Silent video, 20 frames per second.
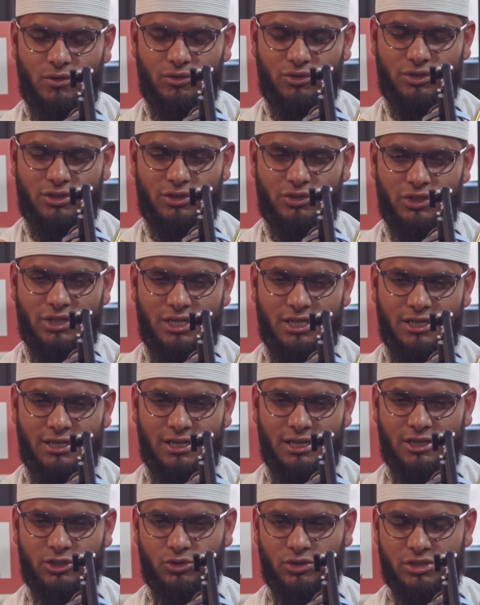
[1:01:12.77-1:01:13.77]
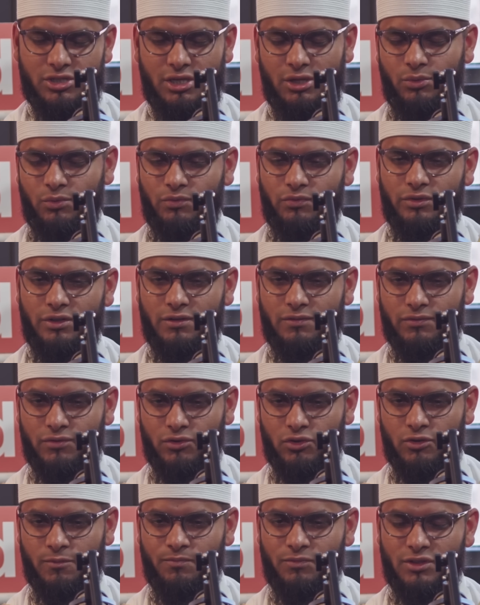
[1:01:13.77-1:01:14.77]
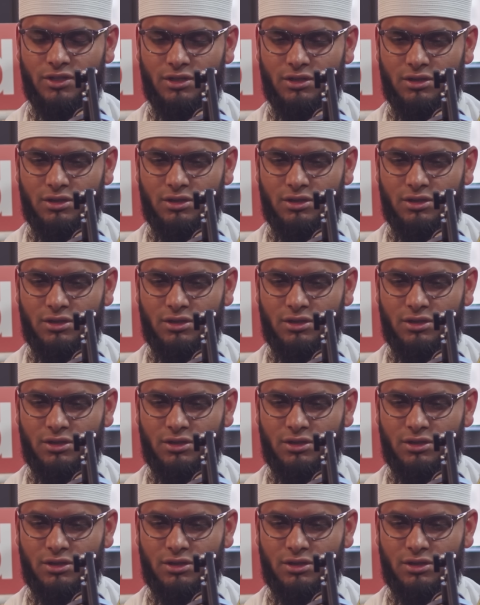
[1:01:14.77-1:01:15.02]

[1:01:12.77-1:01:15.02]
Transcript: hosting today, as well as Ilmfeed for